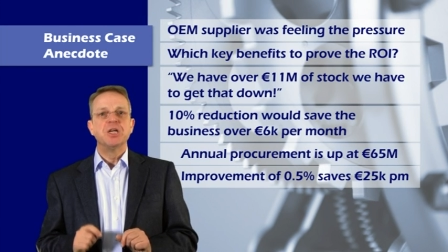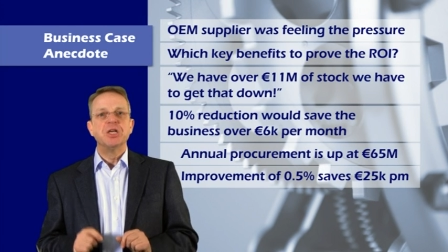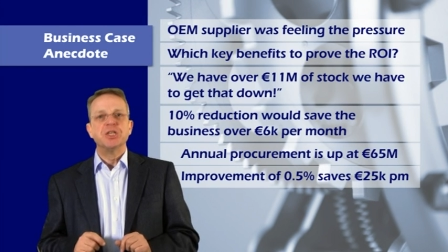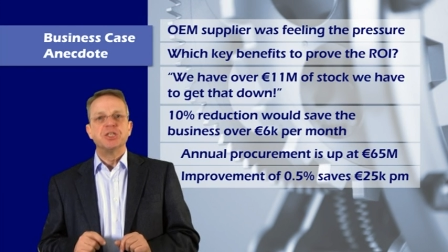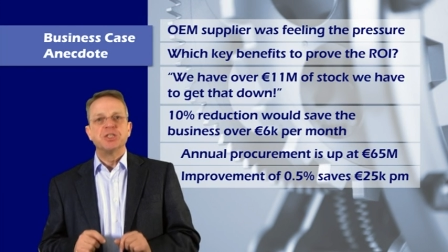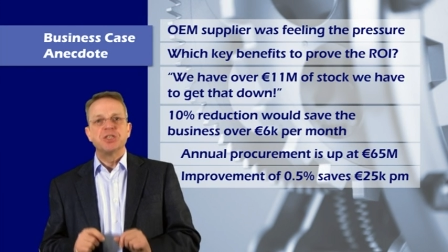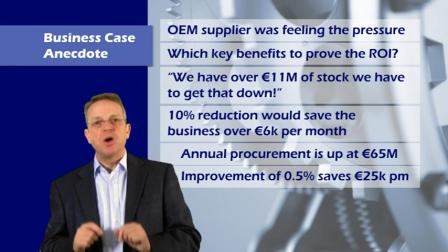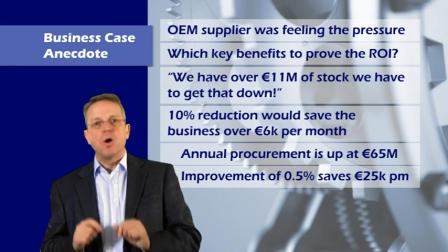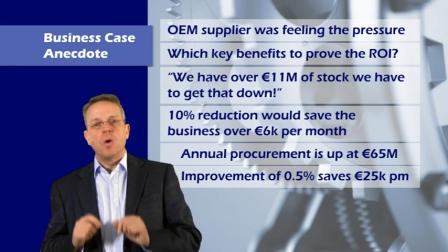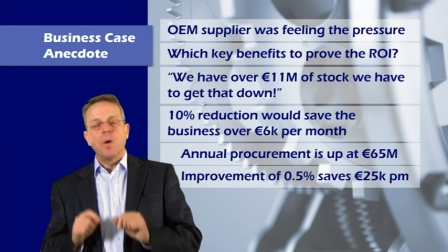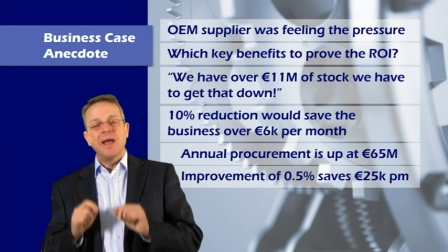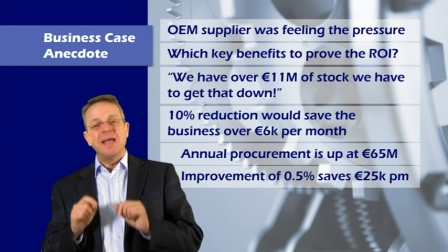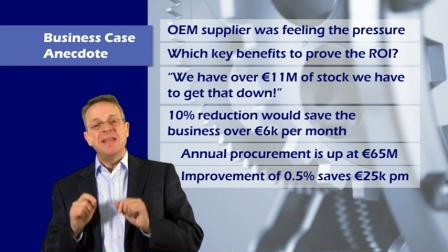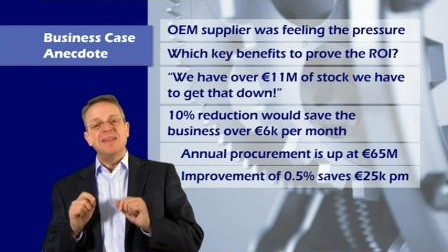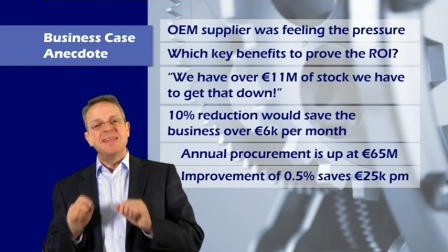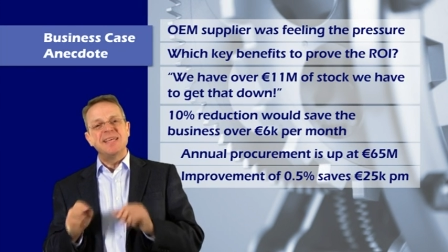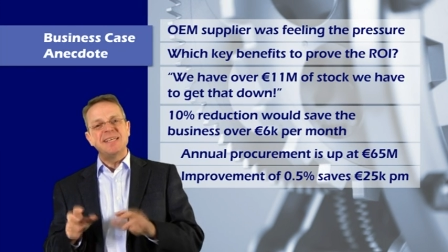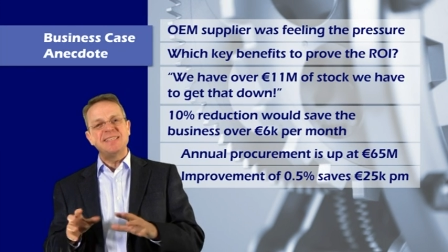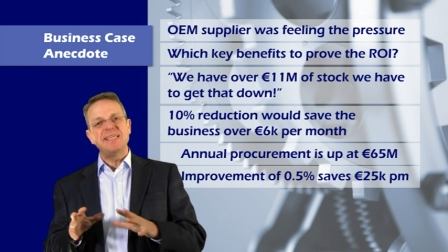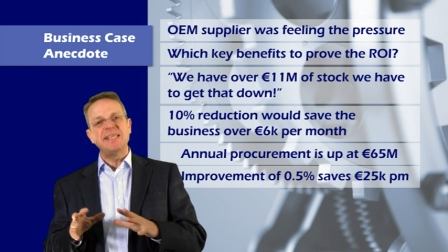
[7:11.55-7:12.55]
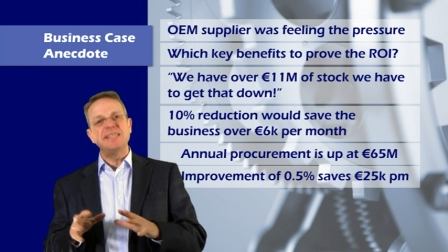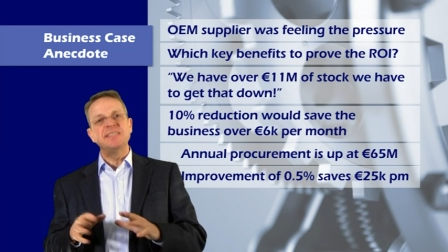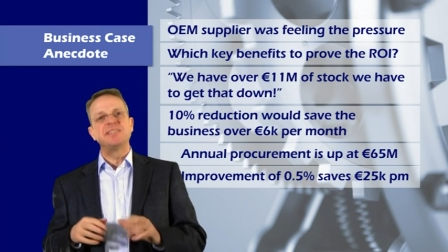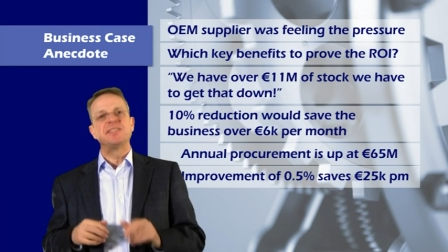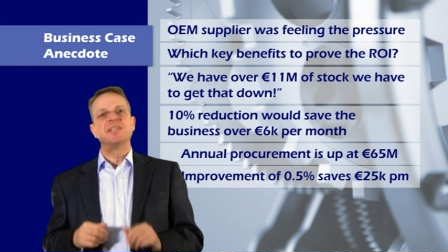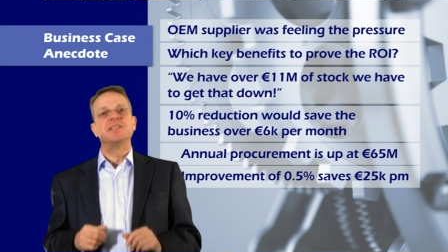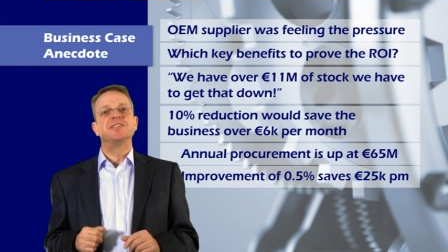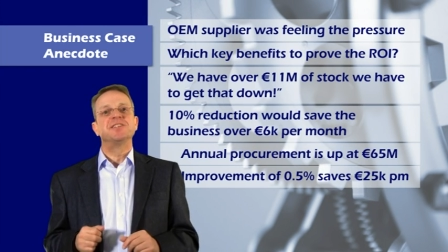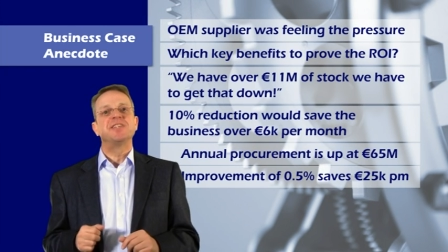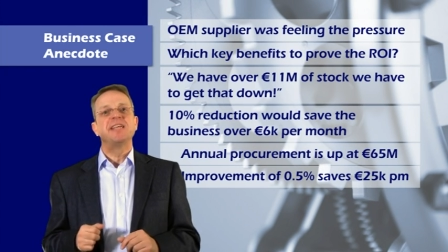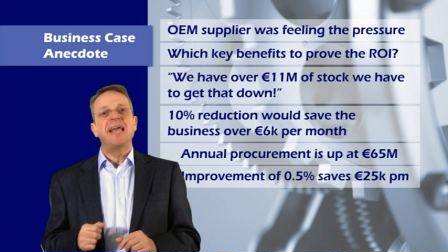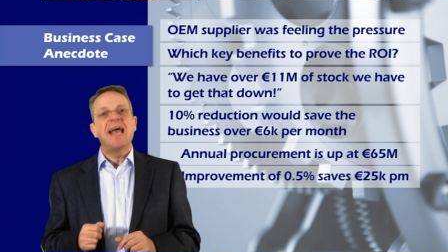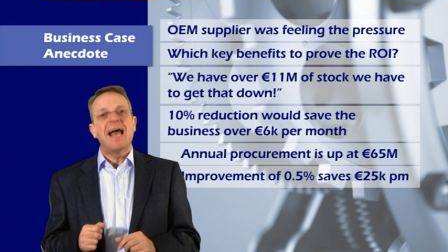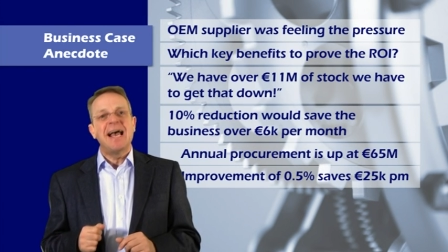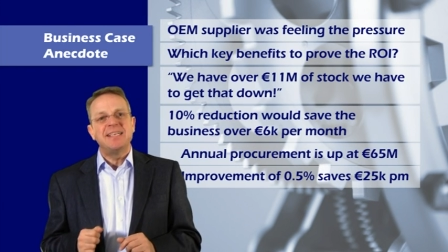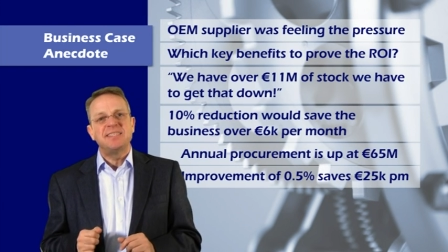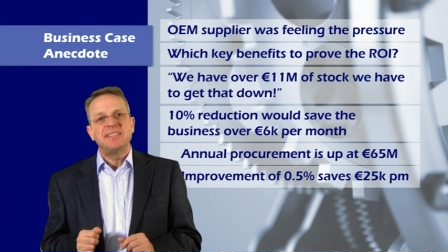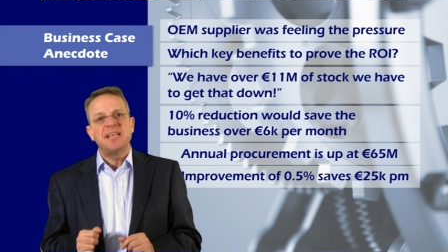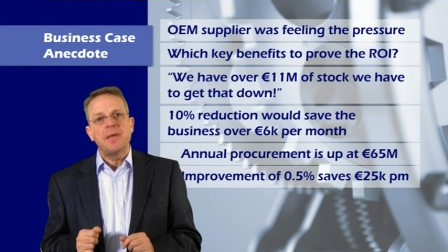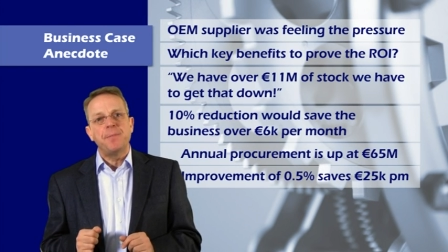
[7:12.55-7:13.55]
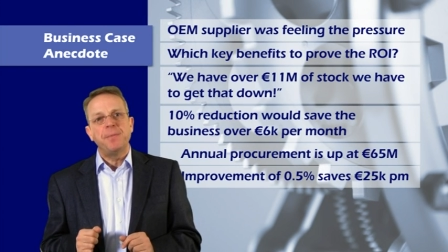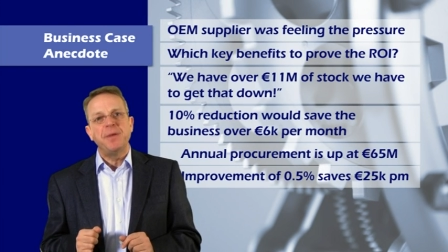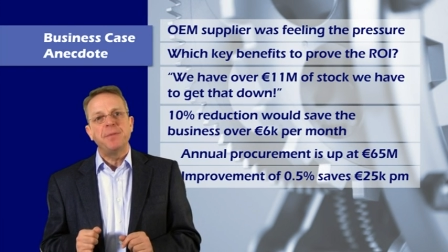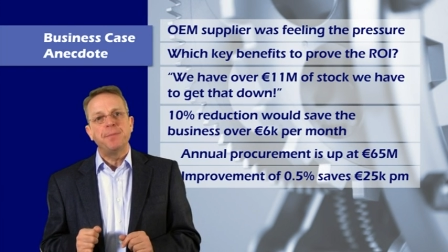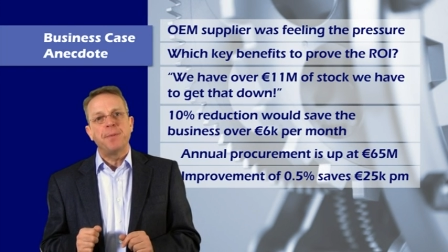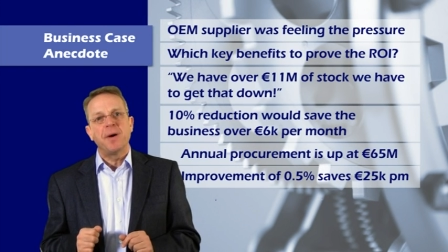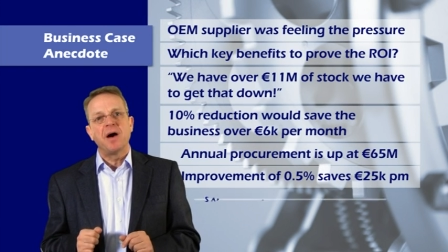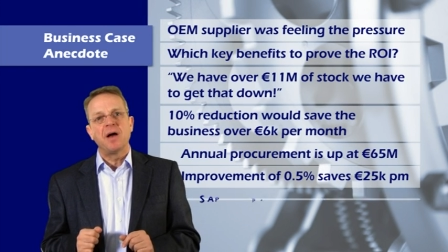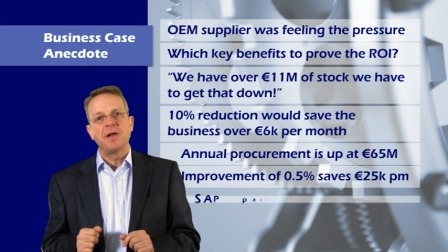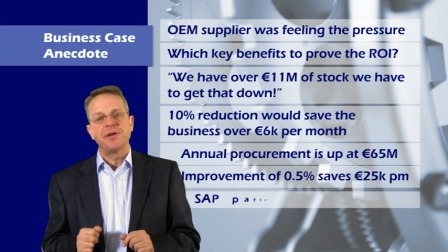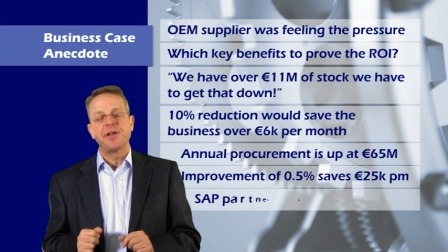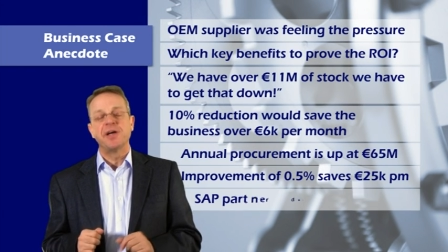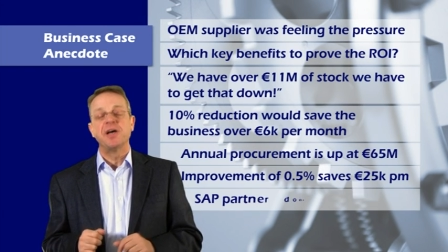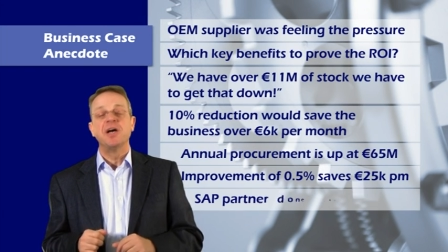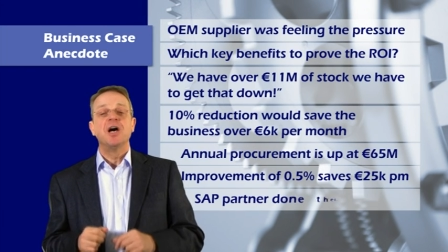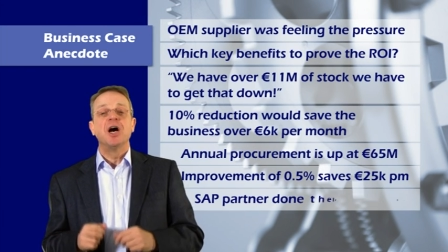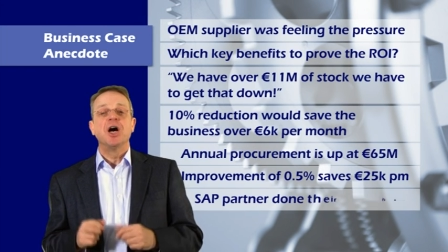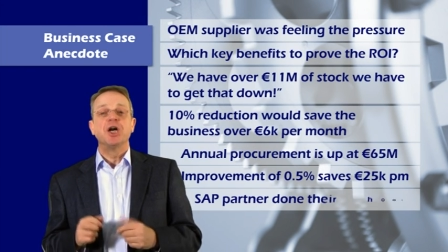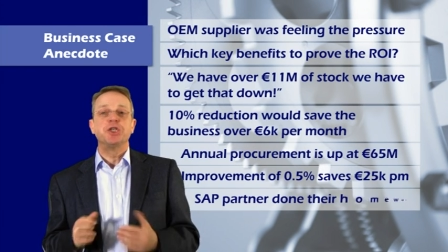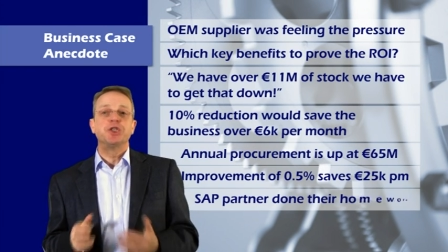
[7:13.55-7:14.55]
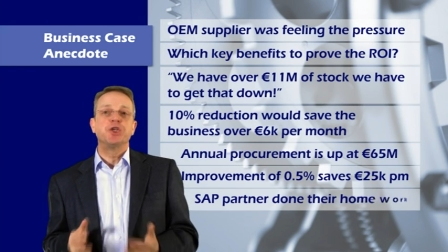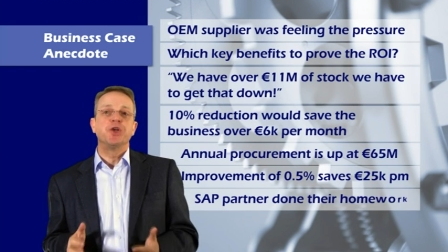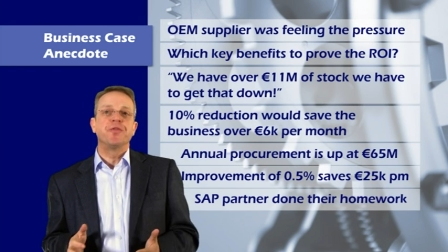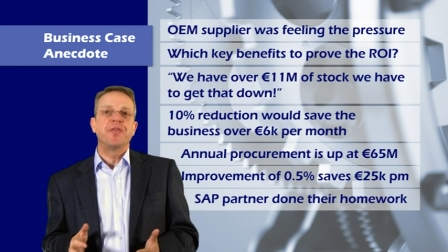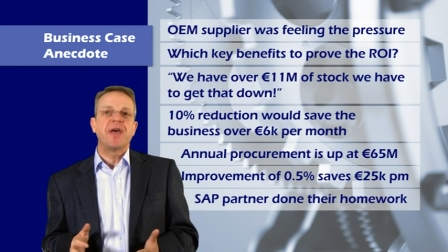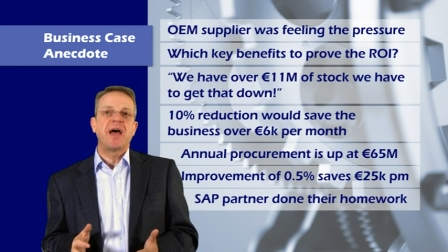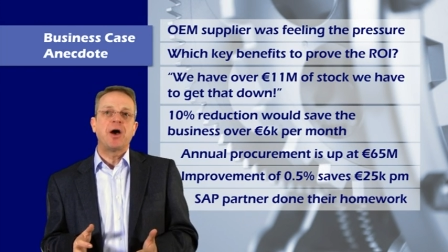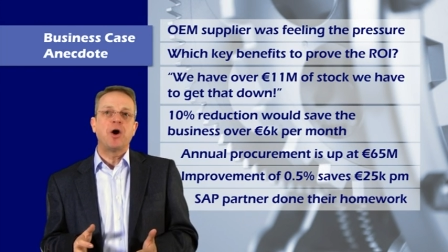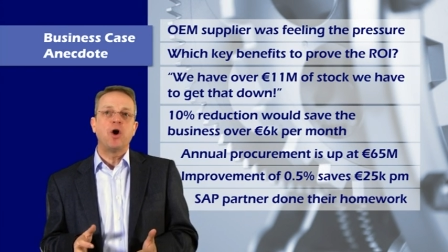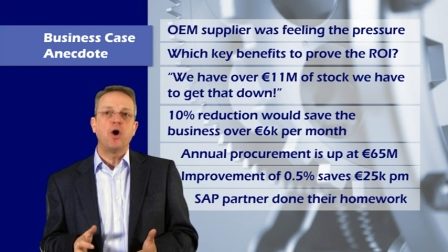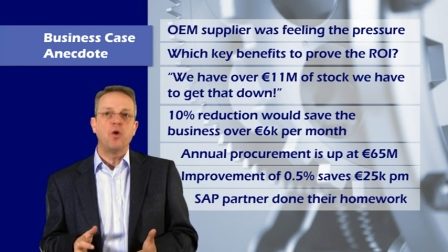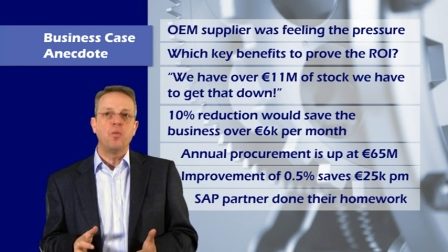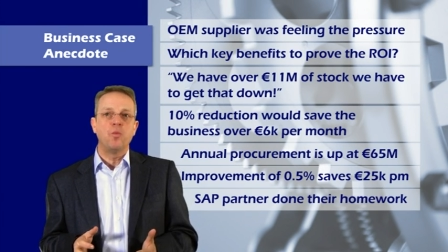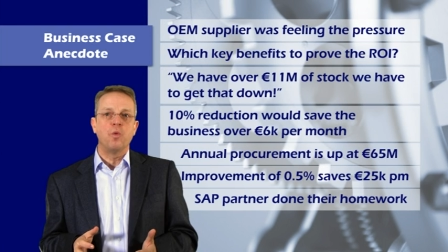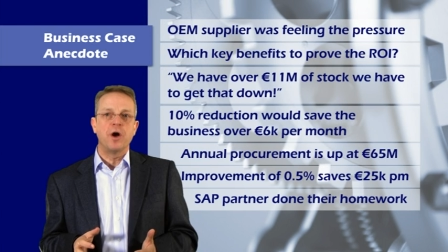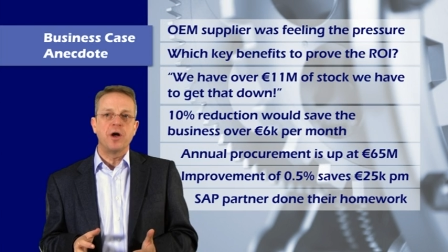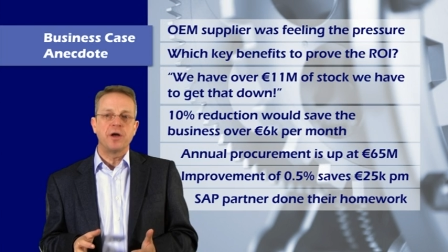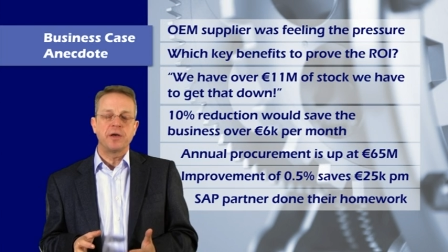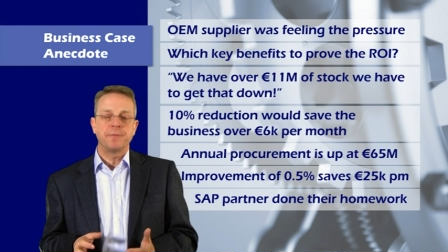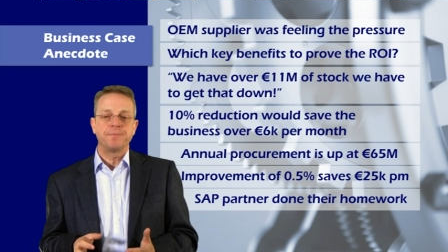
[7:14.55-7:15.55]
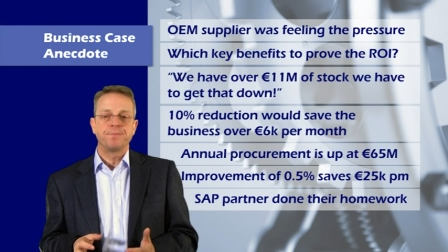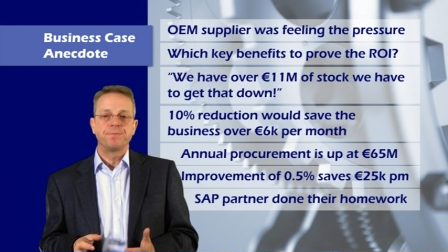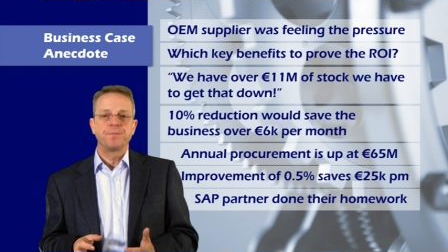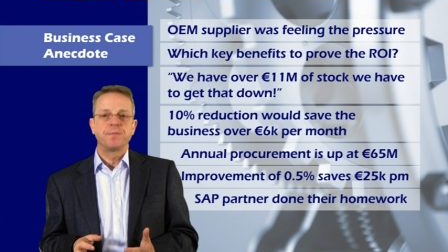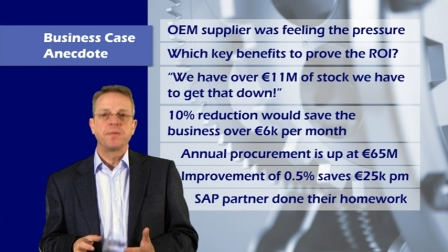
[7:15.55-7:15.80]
So in this instance, the SAP partner had done their homework